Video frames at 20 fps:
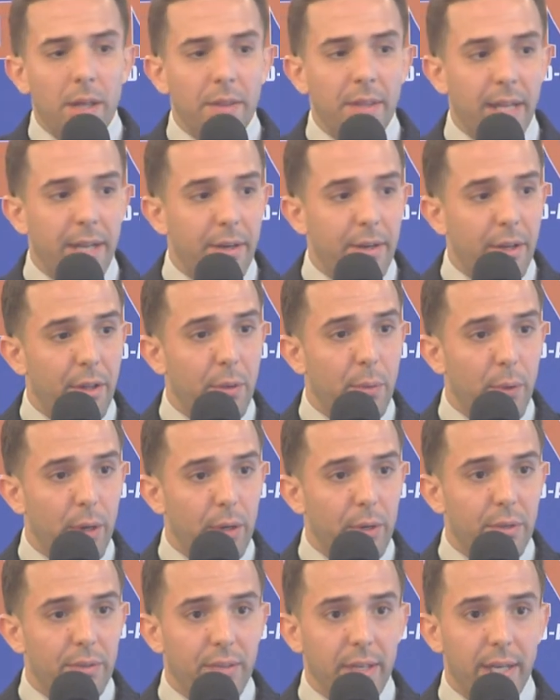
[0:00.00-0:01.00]
Then another
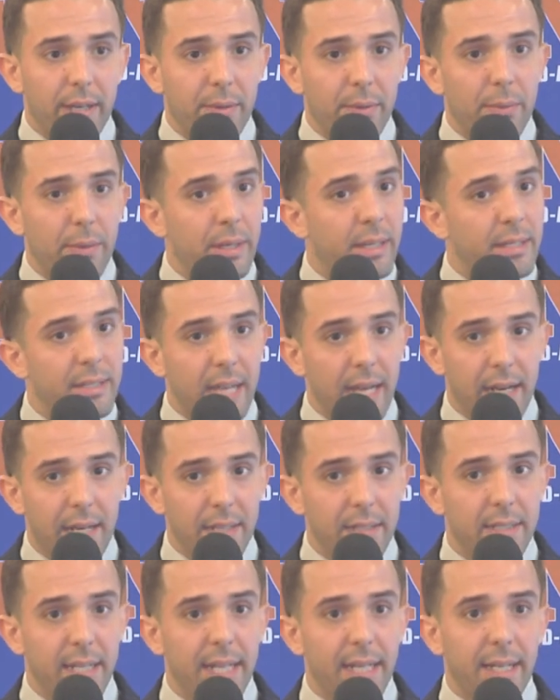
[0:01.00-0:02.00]
worker said, well, he's not
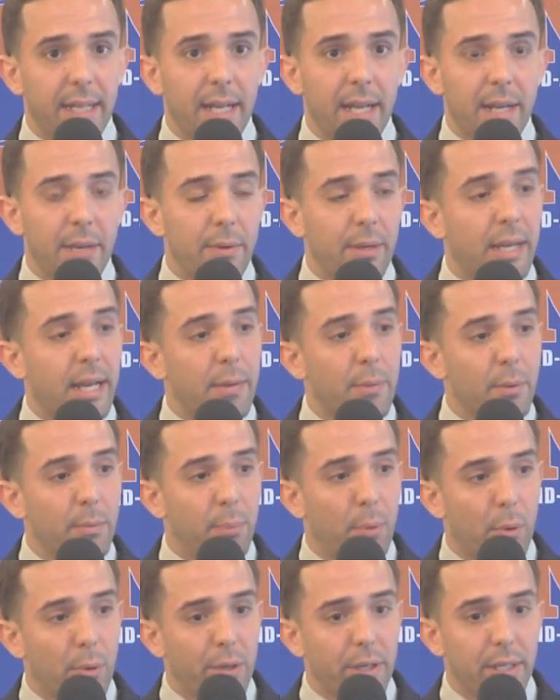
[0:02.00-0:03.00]
going to take it, and he again
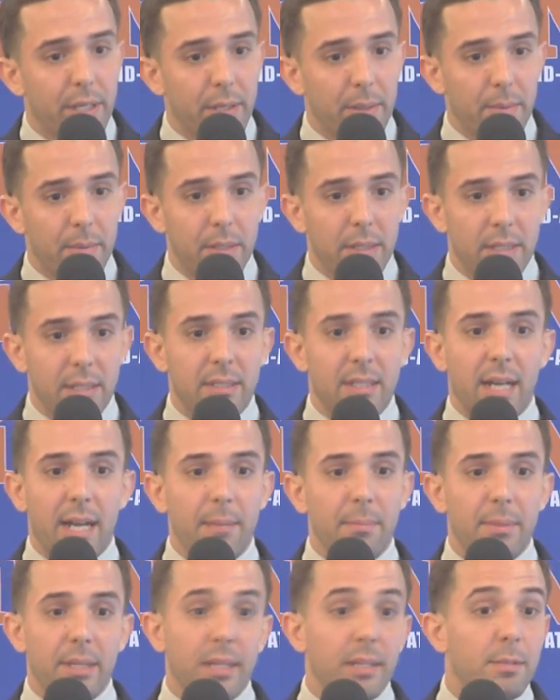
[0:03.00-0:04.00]
reported it. This
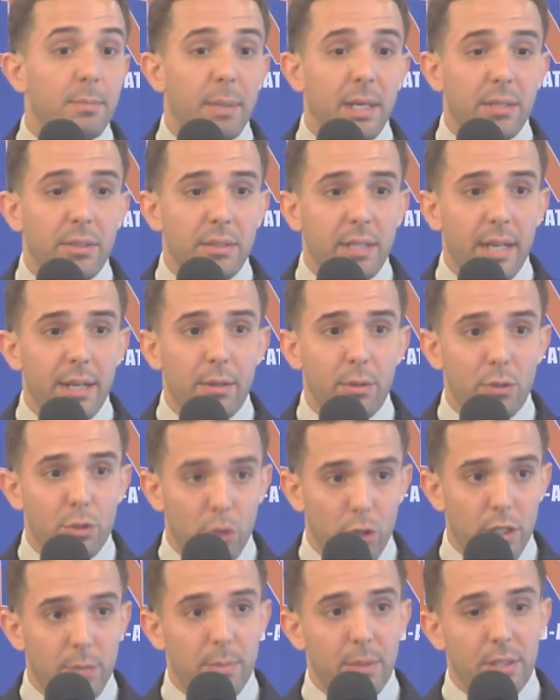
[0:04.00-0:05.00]
time the inspectors had no
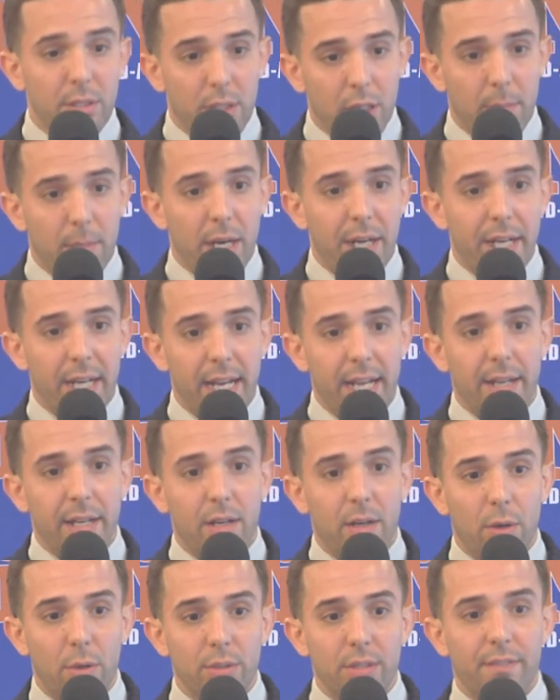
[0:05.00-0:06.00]
choice but to come out again
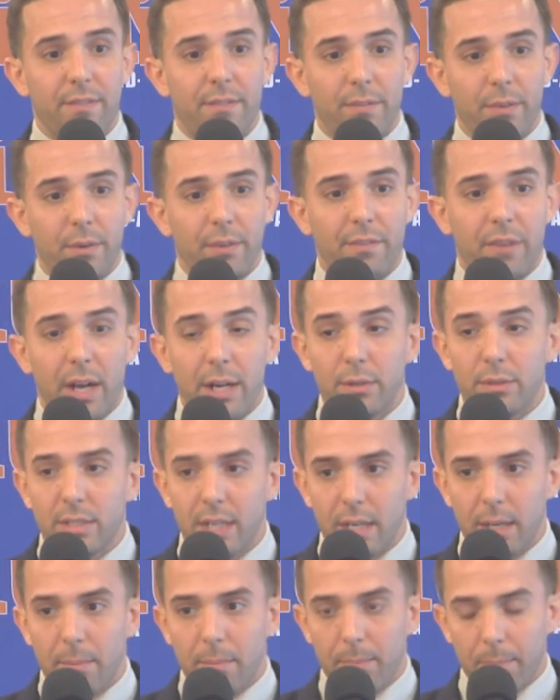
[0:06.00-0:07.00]
and close it for a final
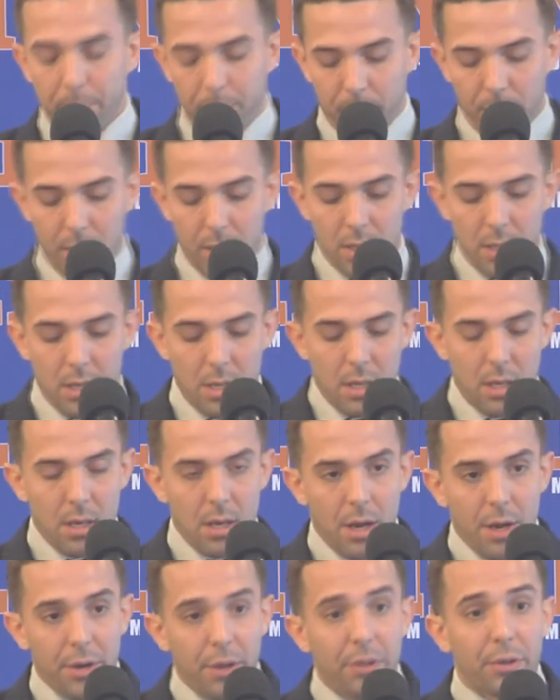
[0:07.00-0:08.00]
time.
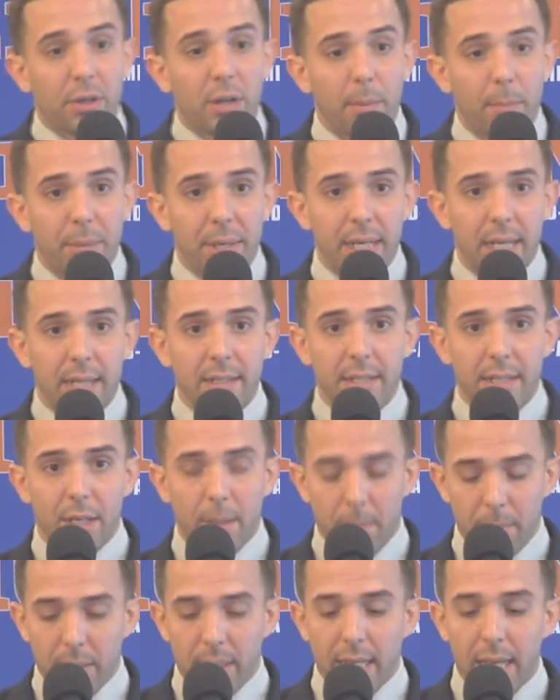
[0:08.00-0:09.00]
Another company ended
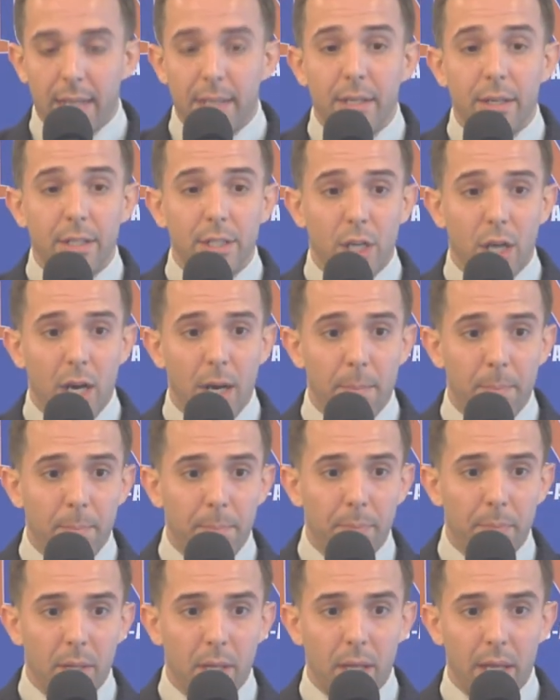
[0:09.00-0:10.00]
up getting the
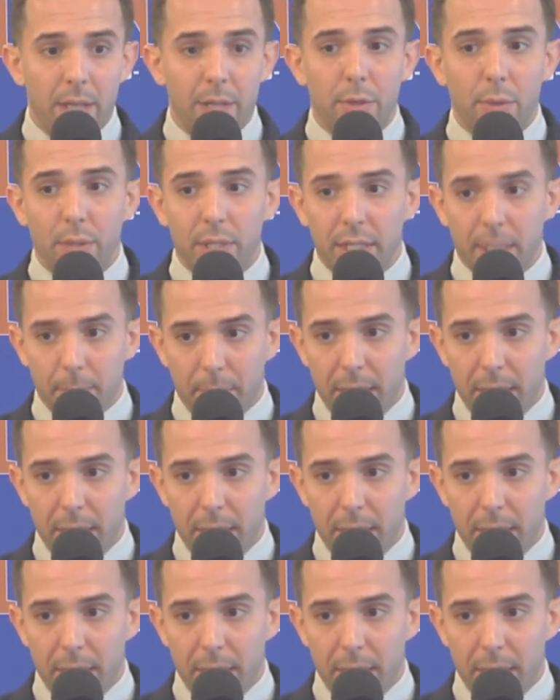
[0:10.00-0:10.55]
job and doing the